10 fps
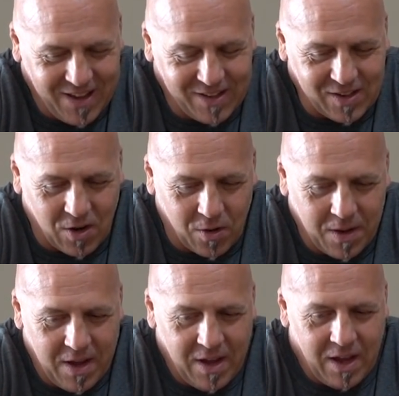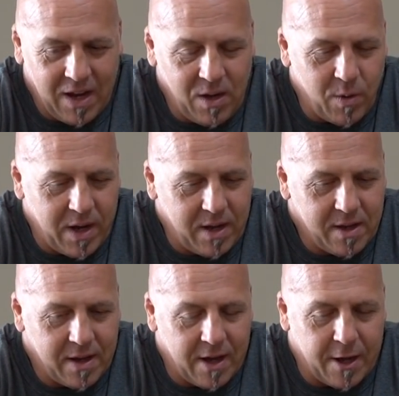So
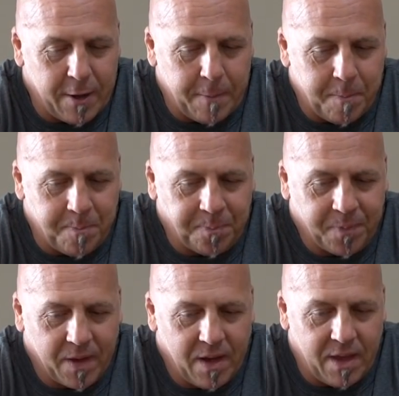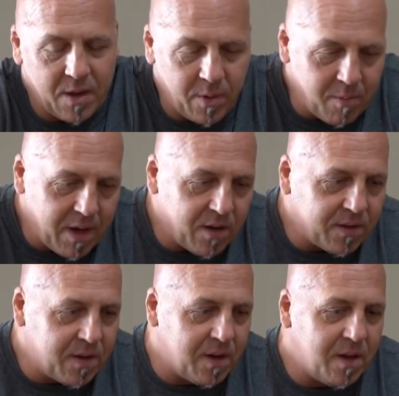anyway, and then we mailed